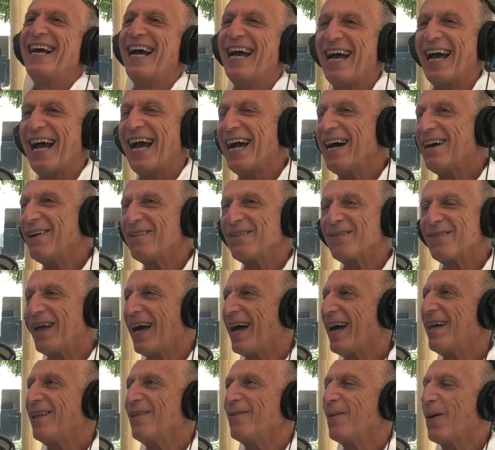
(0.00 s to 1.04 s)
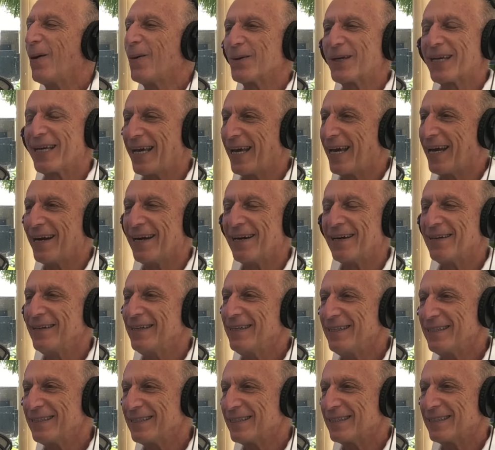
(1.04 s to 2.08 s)
Al won't care.
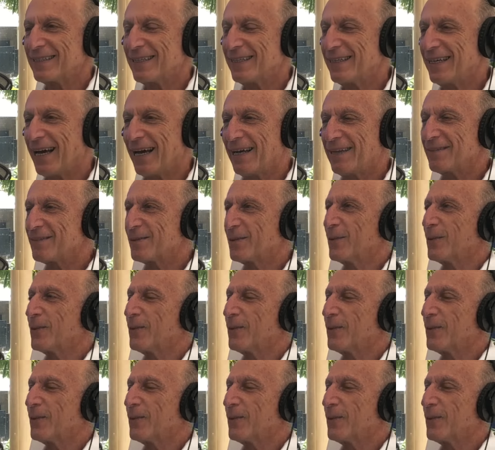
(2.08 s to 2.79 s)
Al's cool.